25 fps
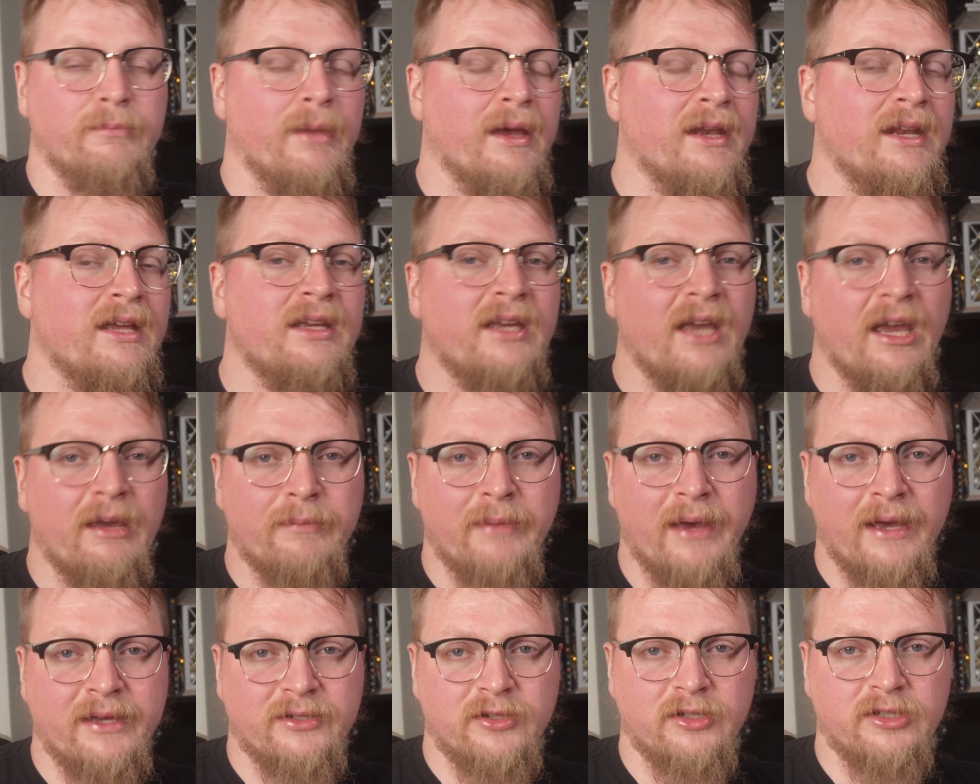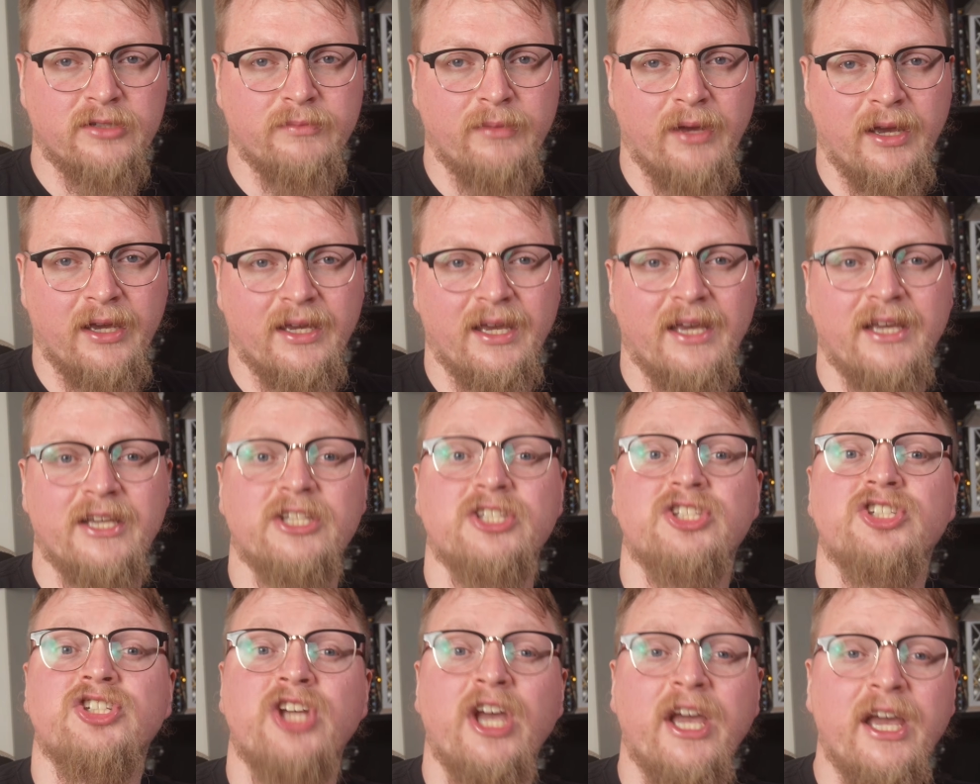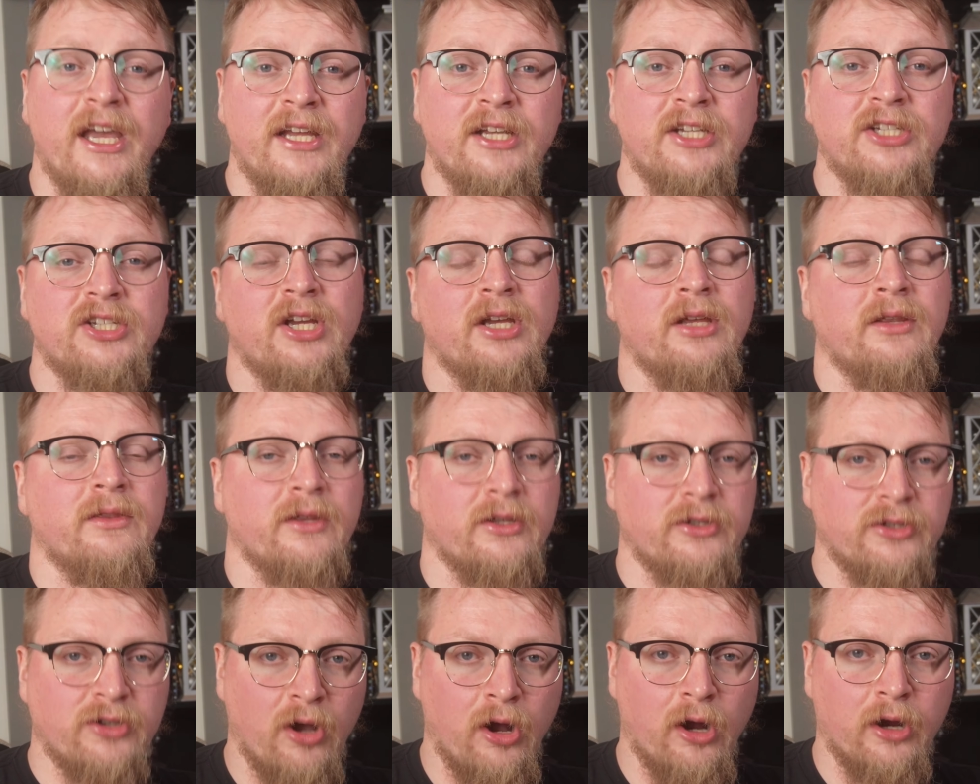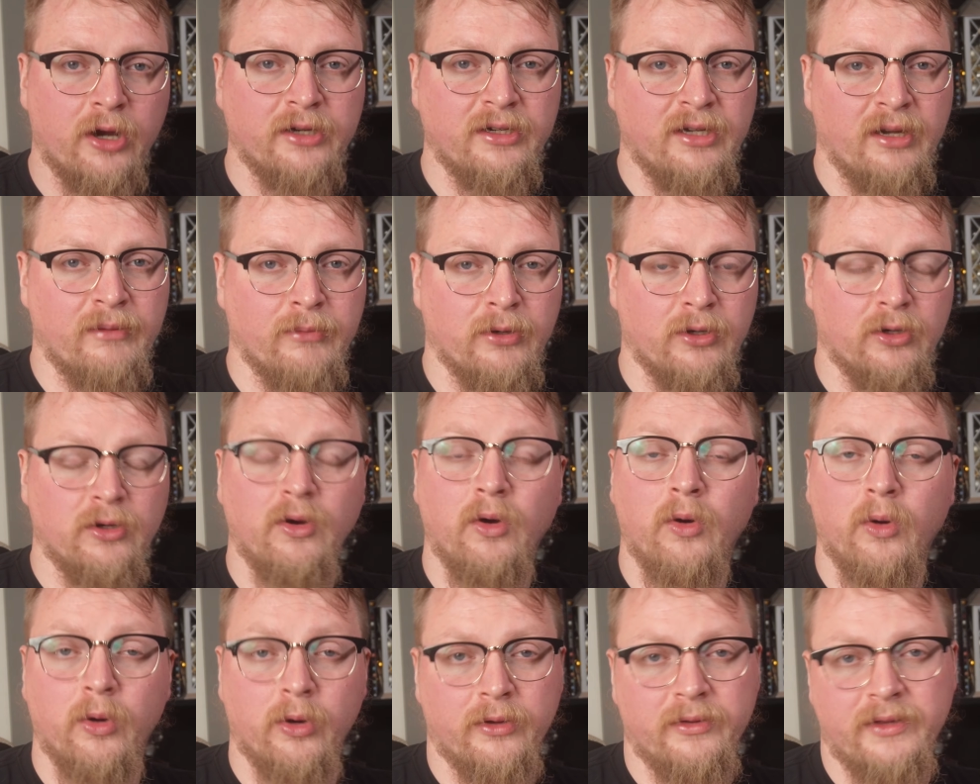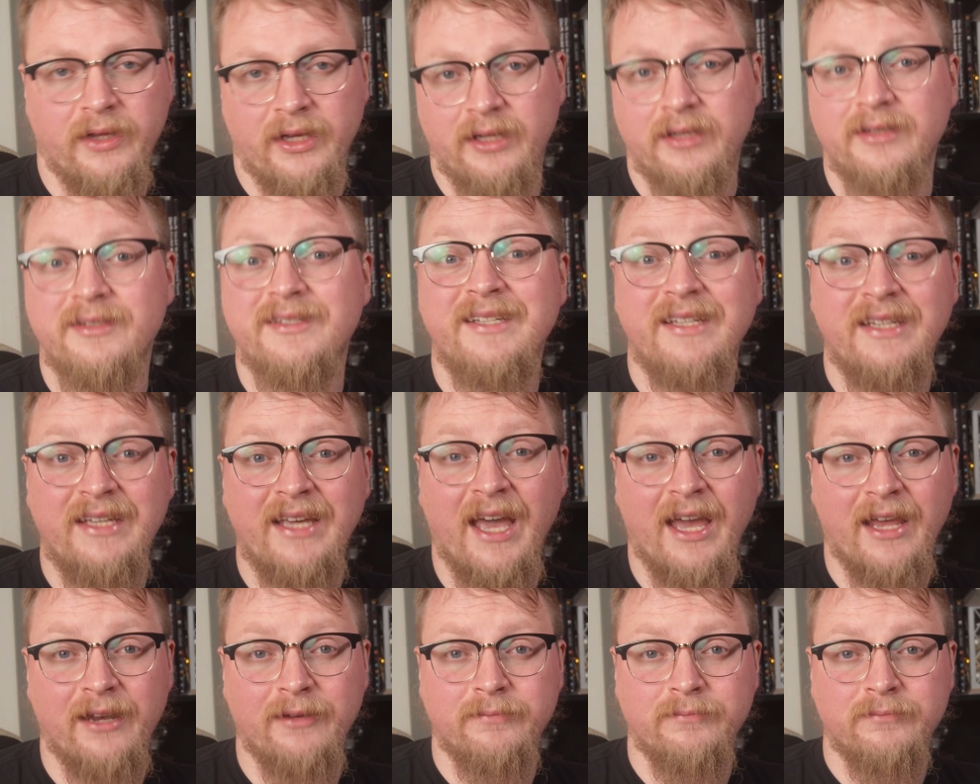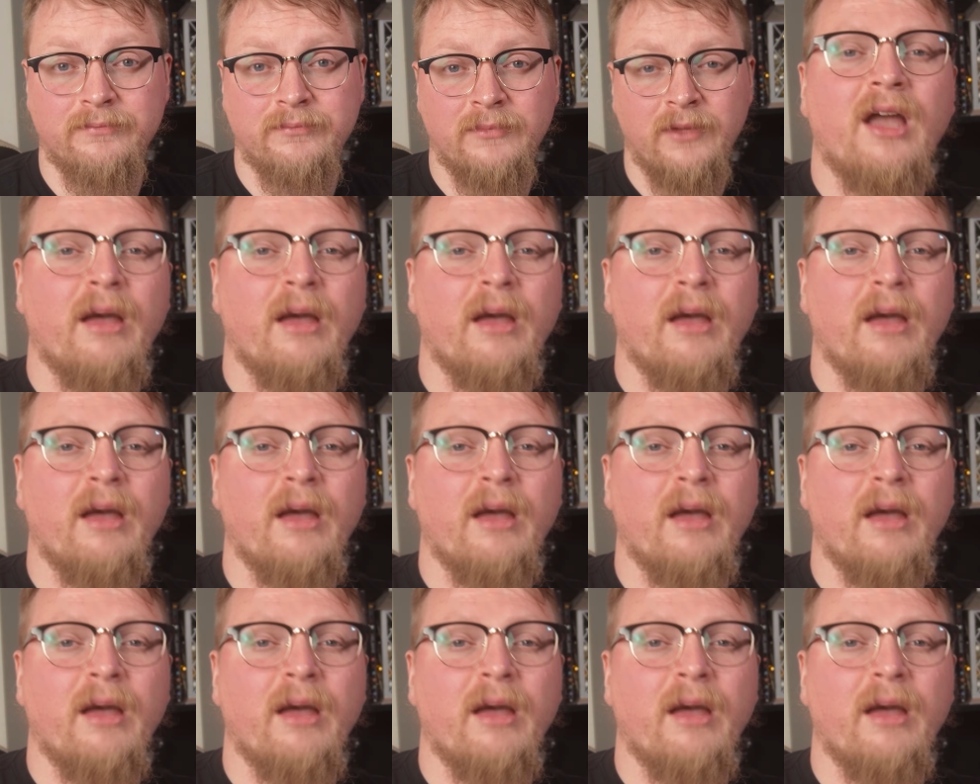many game masters make is changing the target number, or the TN.